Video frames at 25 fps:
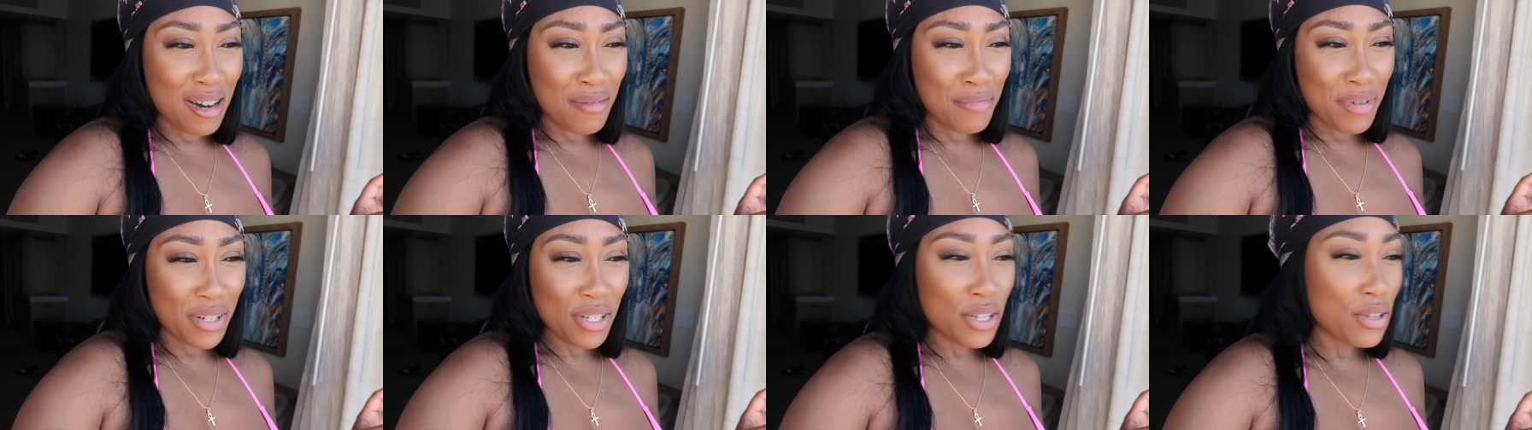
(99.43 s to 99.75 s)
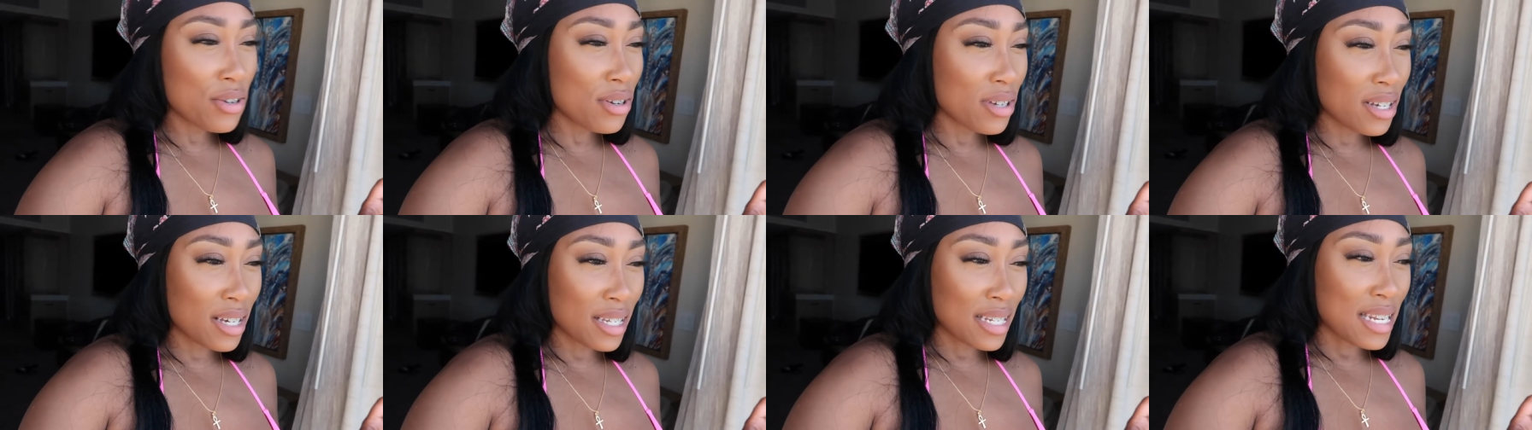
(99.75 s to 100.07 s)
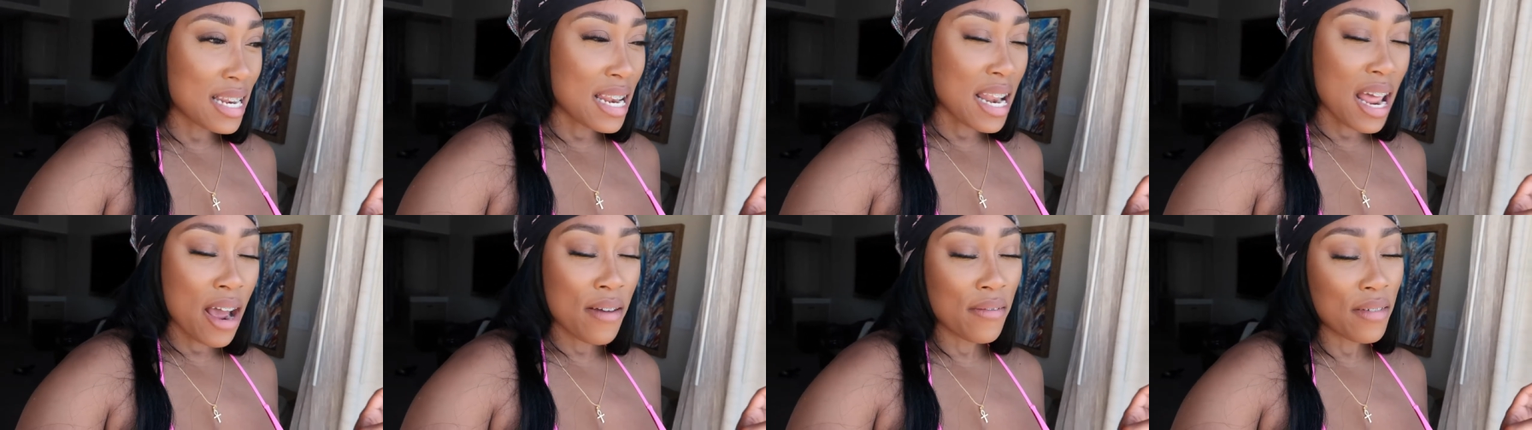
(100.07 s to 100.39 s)
But you could
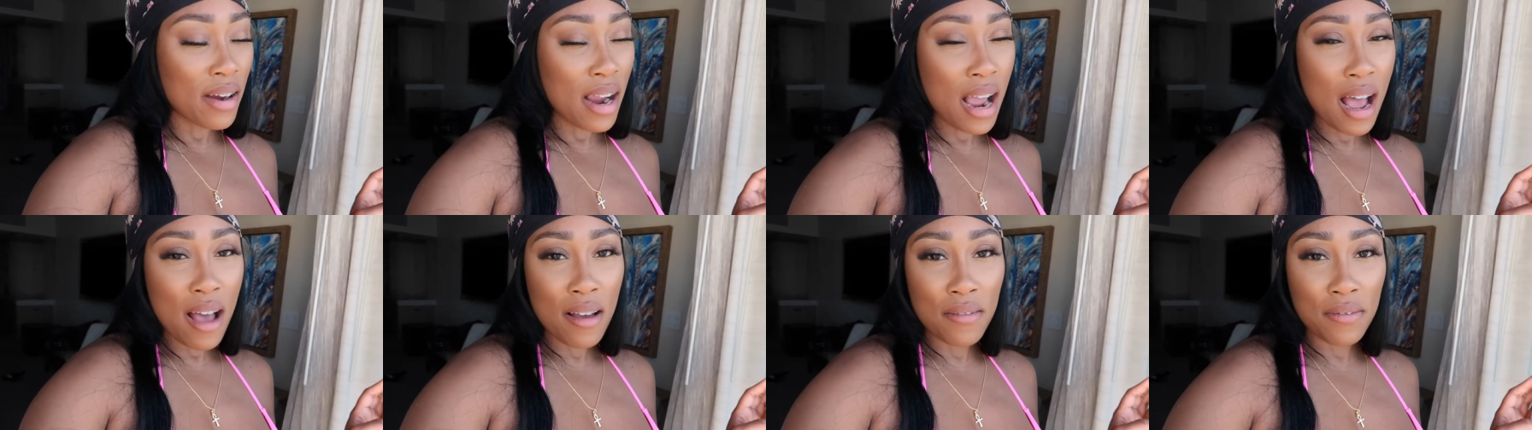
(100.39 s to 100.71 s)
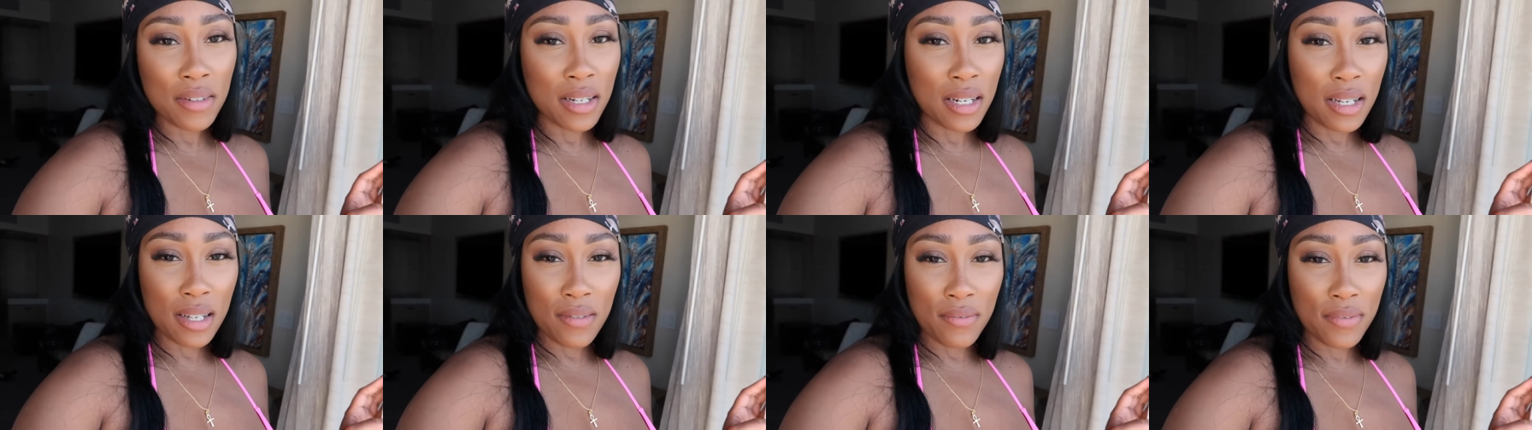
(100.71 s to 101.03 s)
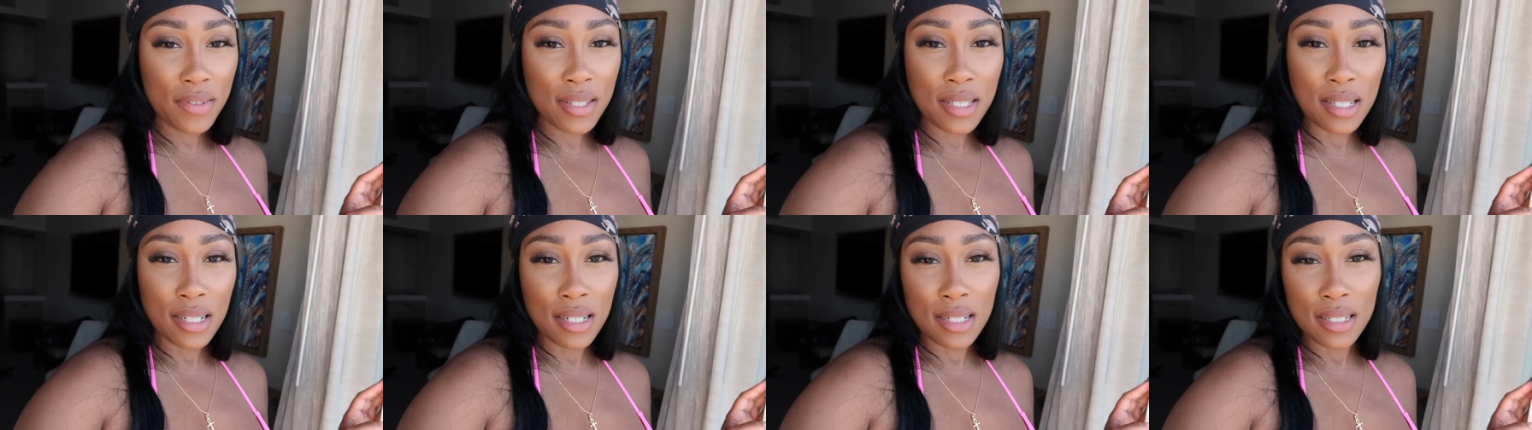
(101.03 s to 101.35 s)
never have enough
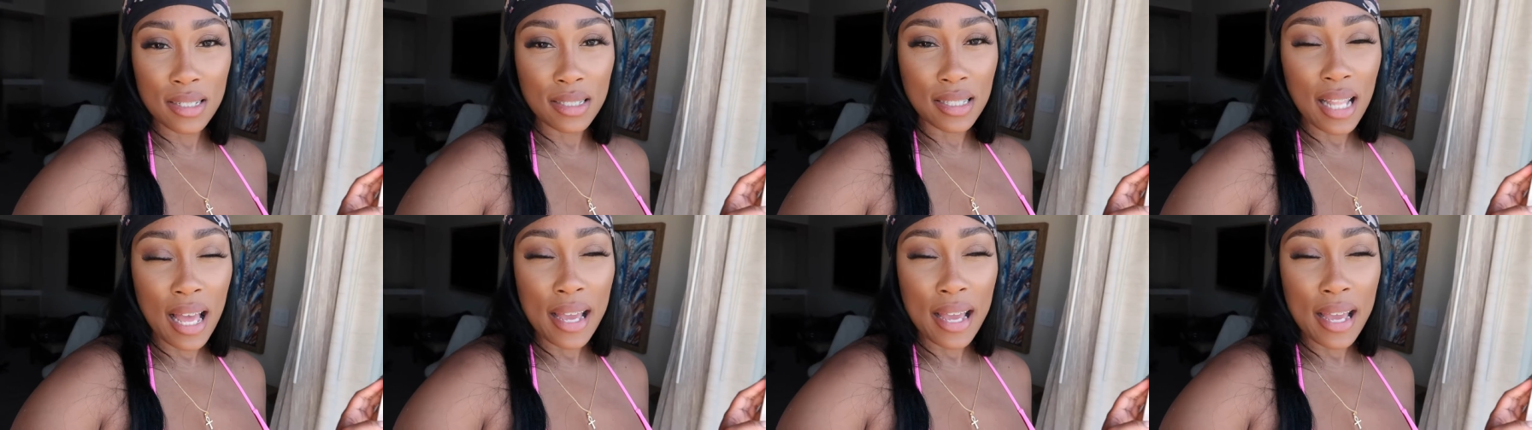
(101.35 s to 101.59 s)
sun.